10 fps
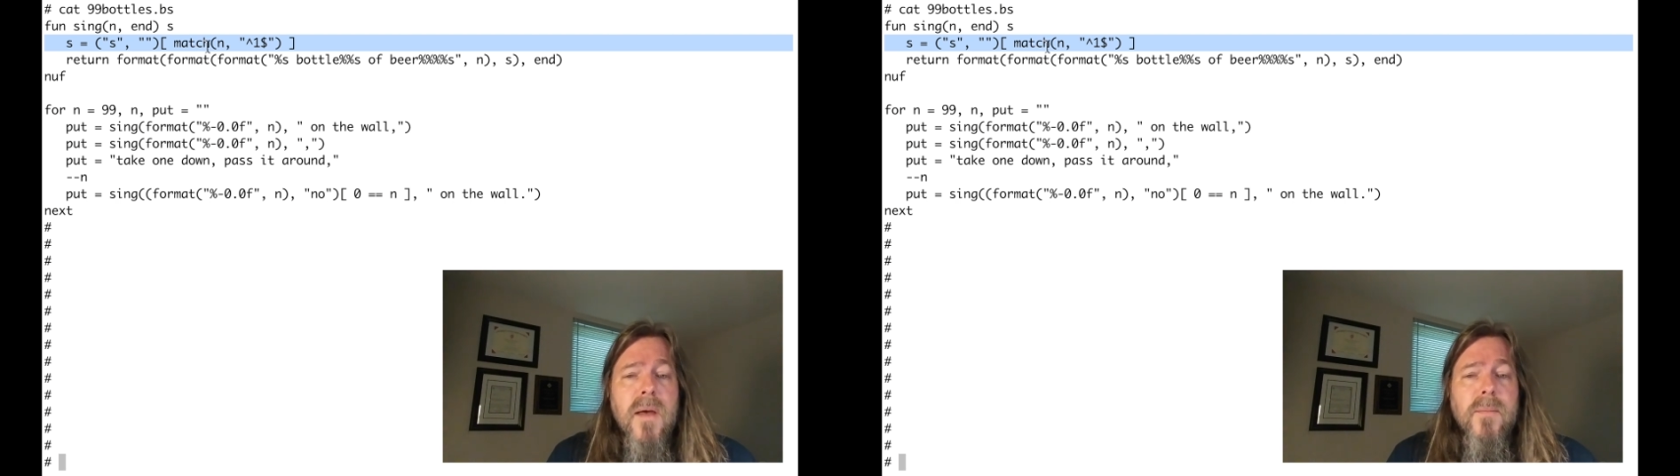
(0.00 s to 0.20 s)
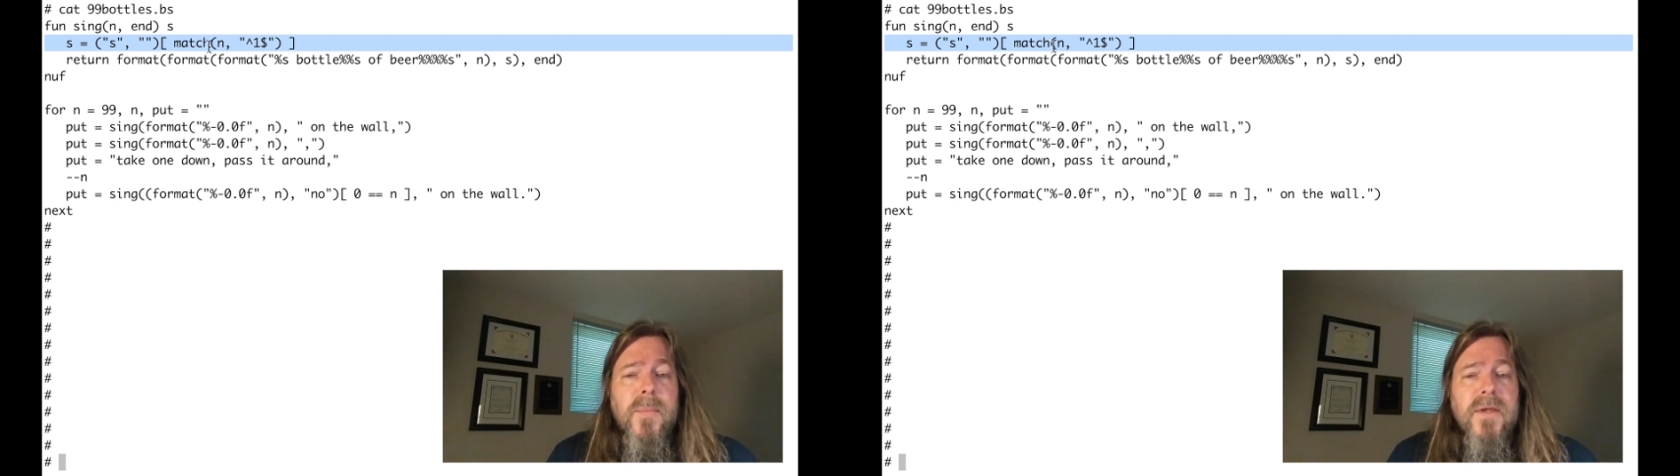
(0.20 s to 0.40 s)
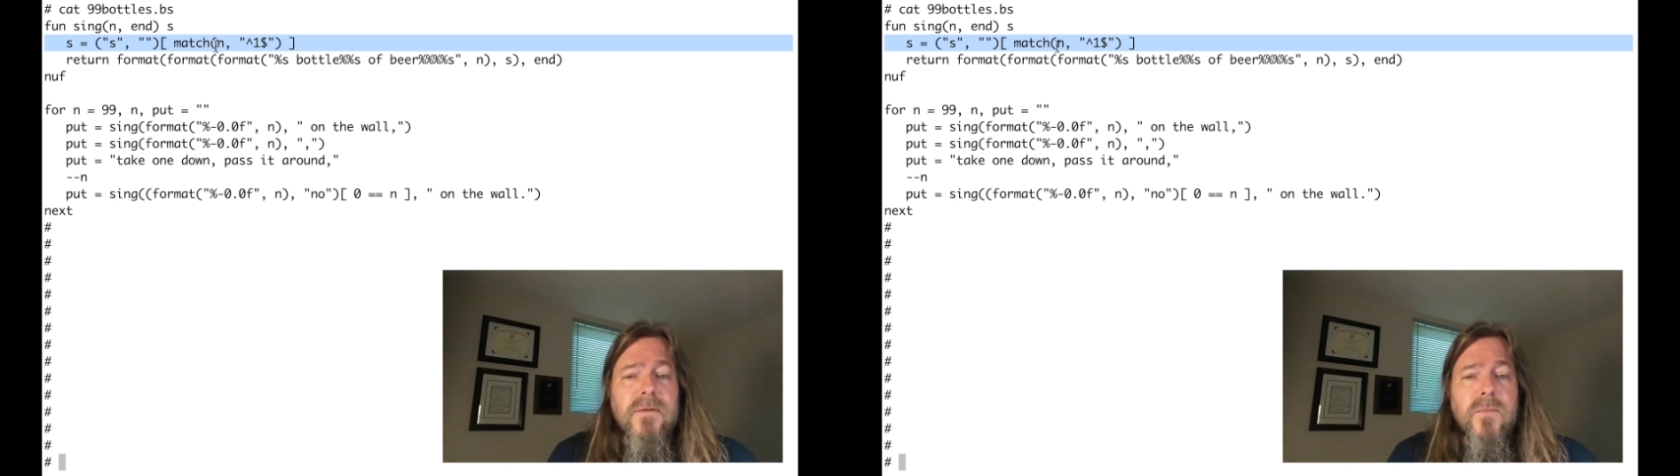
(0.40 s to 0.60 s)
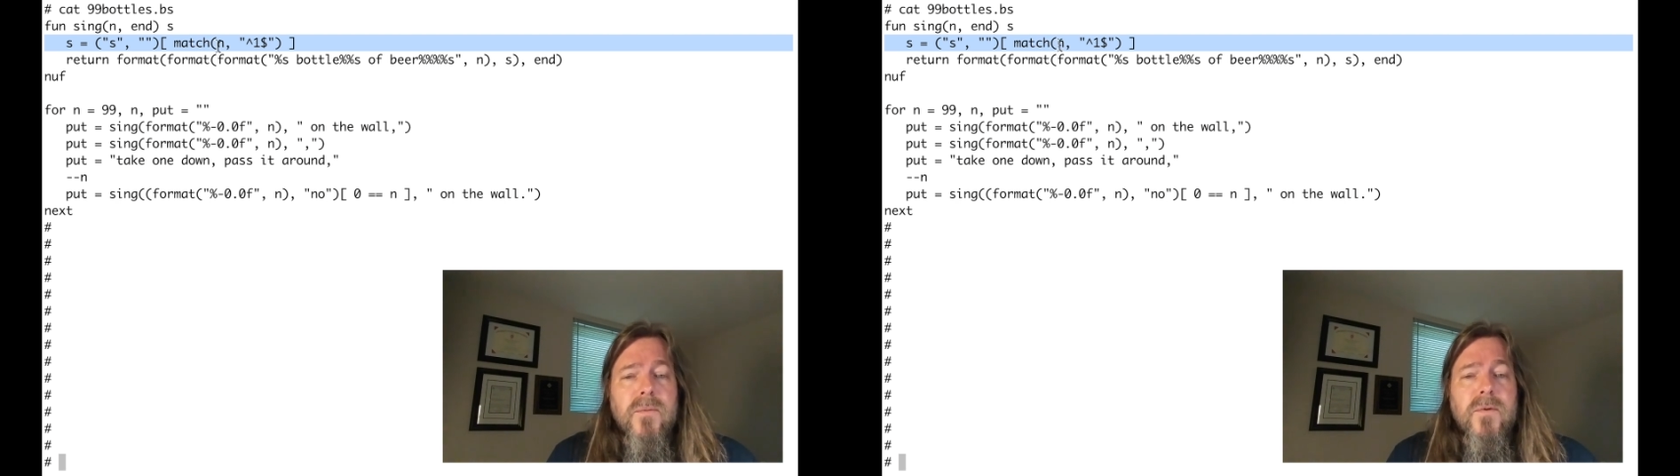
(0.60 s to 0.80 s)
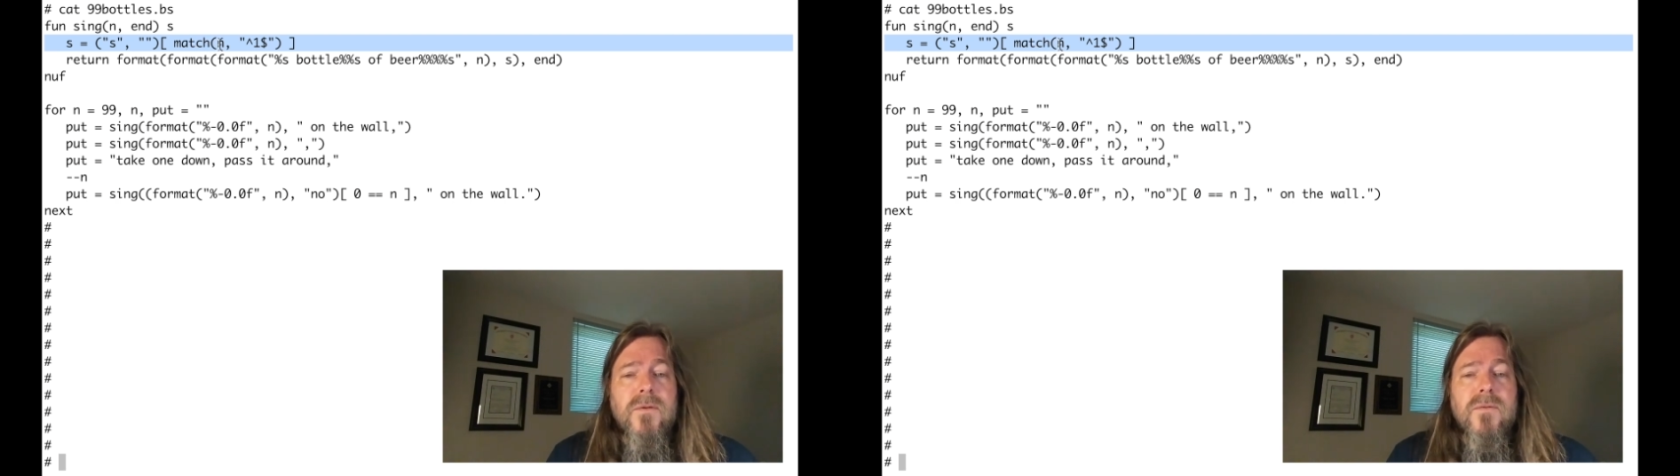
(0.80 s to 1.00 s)
Basically what I'm
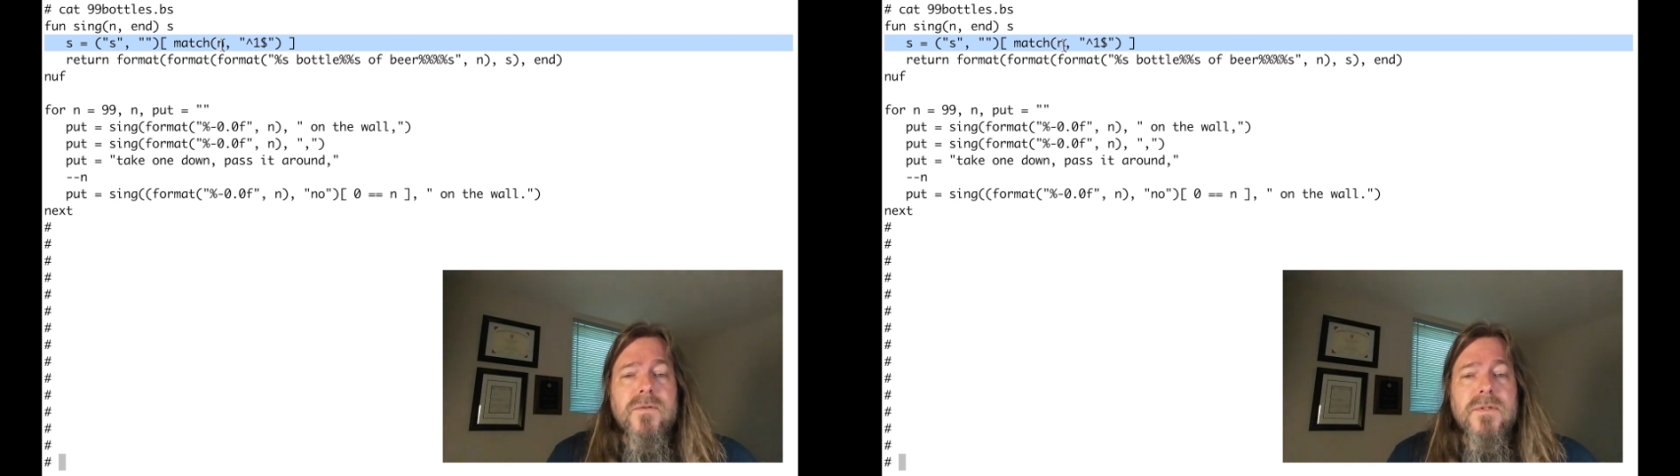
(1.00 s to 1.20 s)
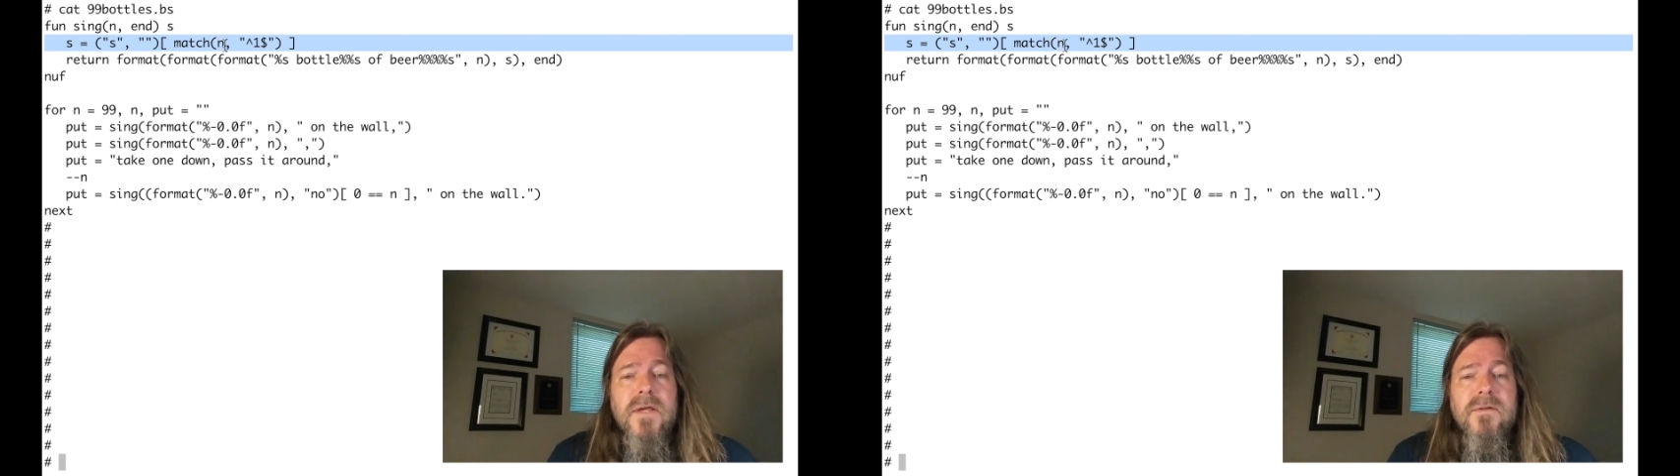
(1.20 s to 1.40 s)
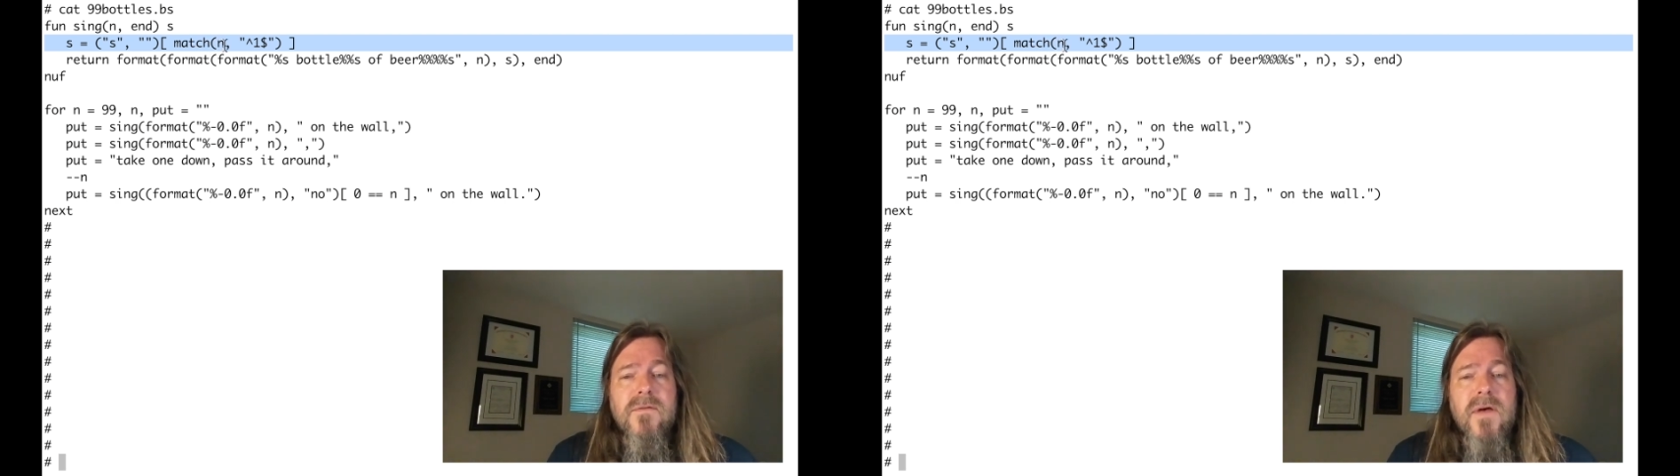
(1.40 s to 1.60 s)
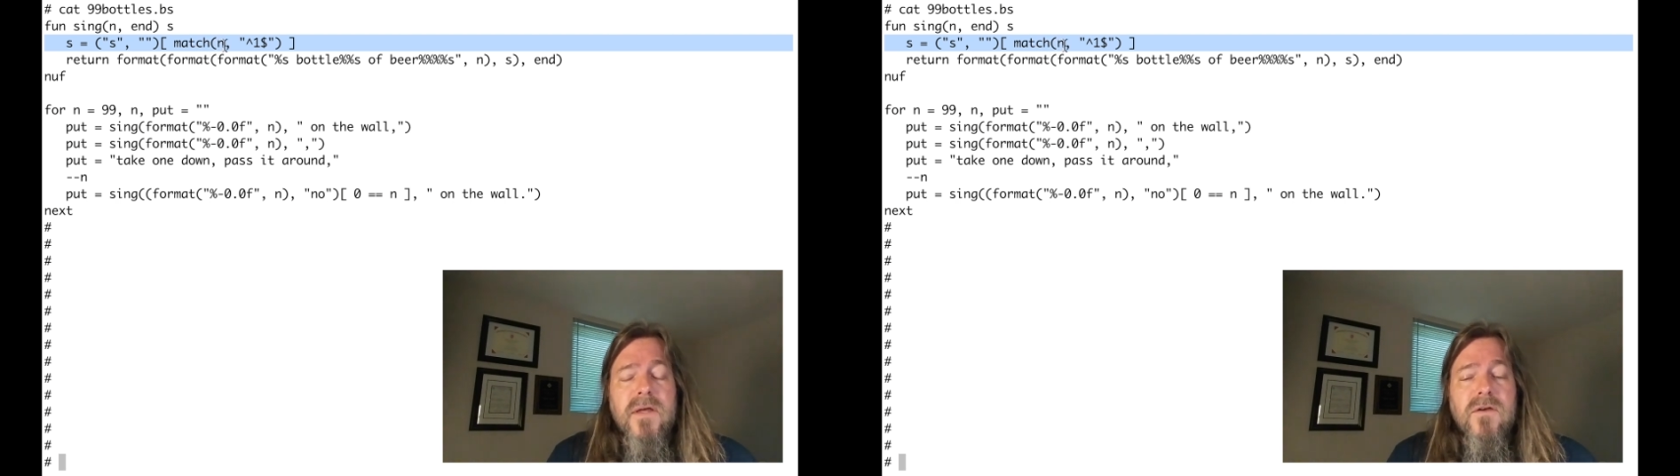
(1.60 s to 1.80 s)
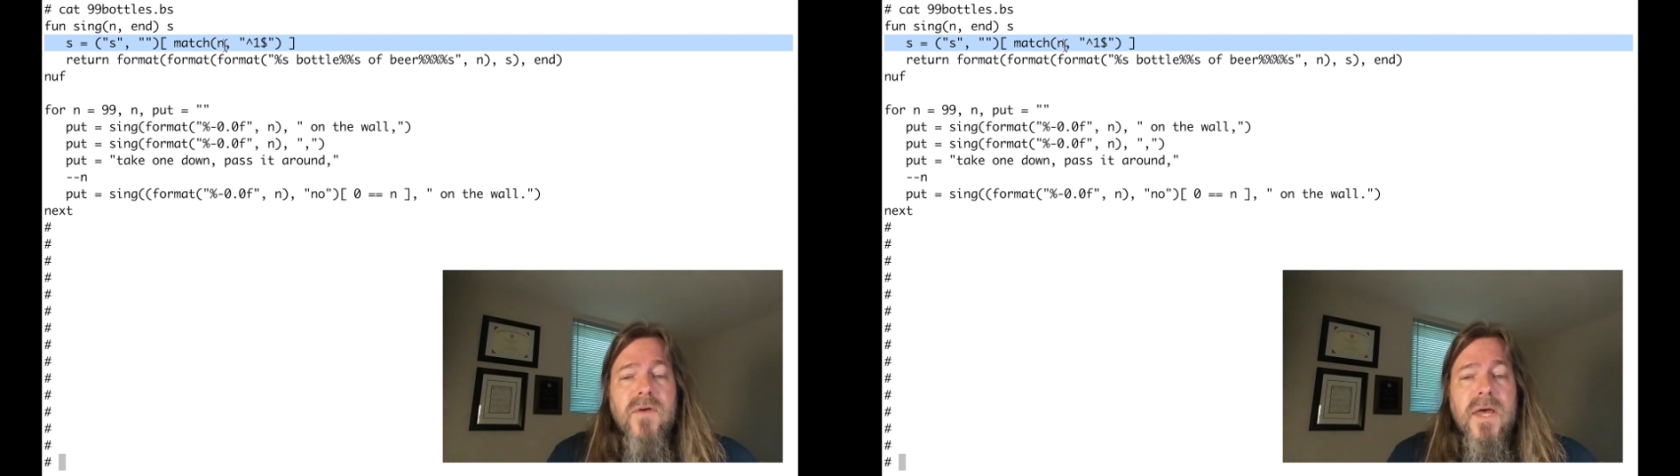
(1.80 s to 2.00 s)
going to do is test the
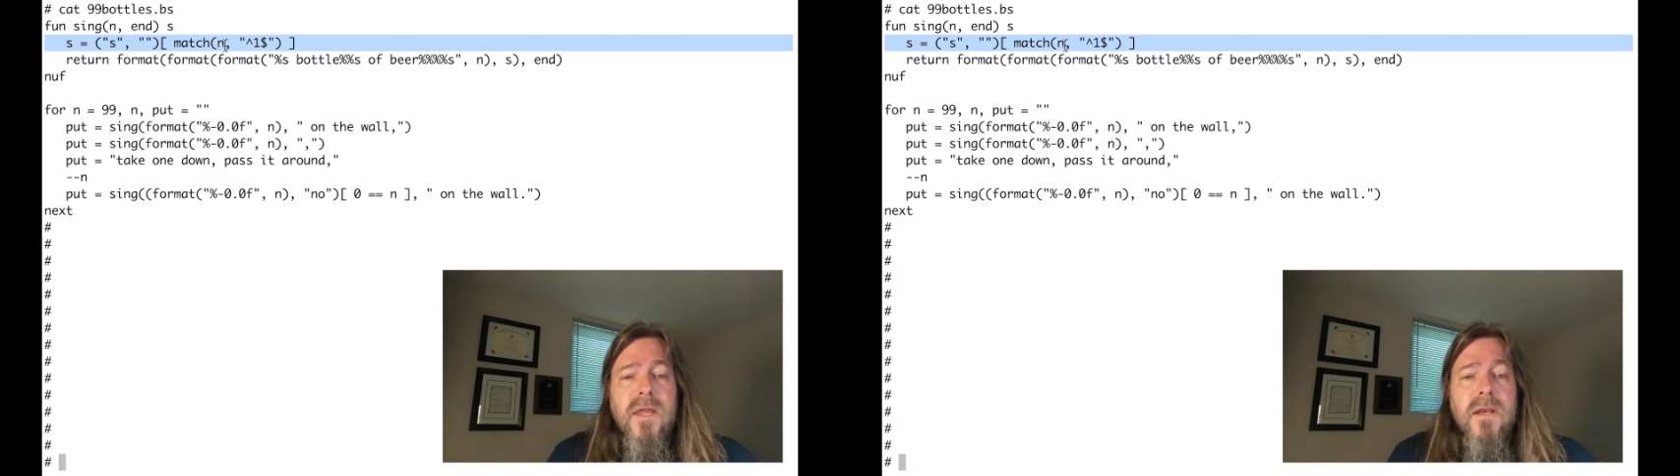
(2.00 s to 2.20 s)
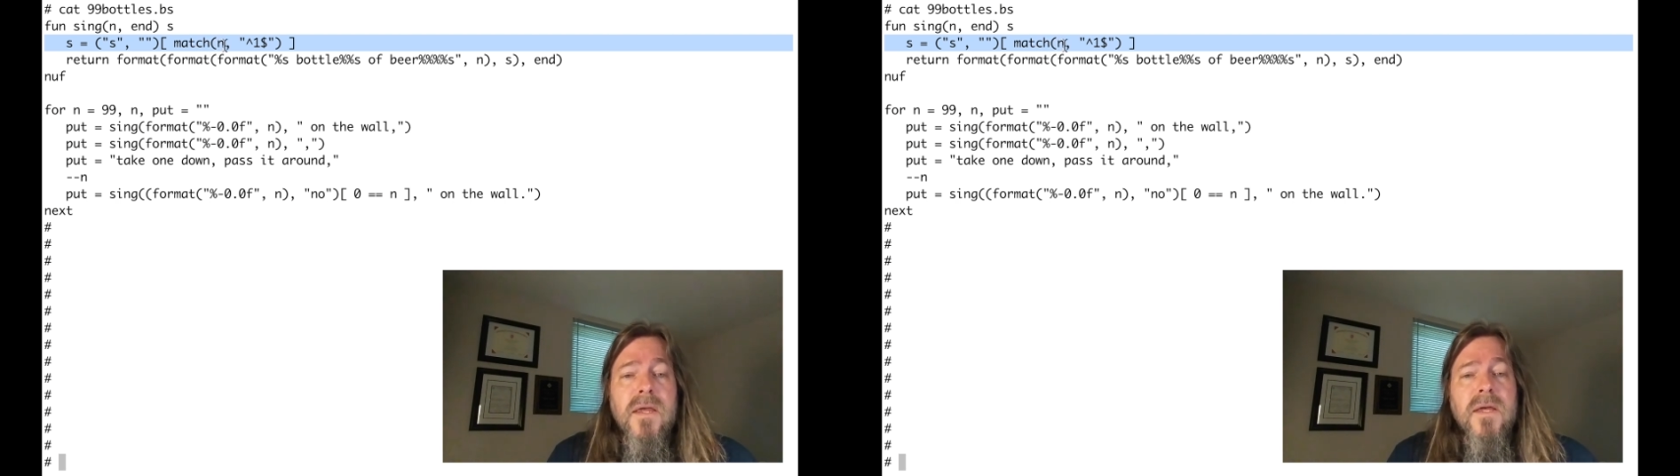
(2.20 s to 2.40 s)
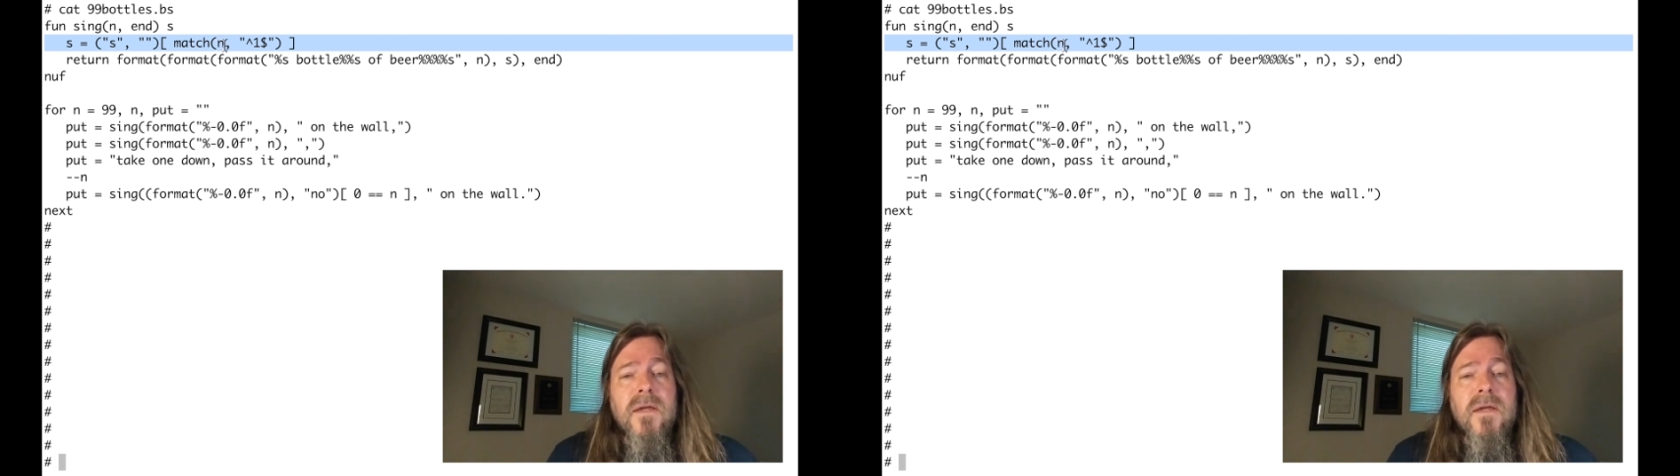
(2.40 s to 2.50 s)
value of n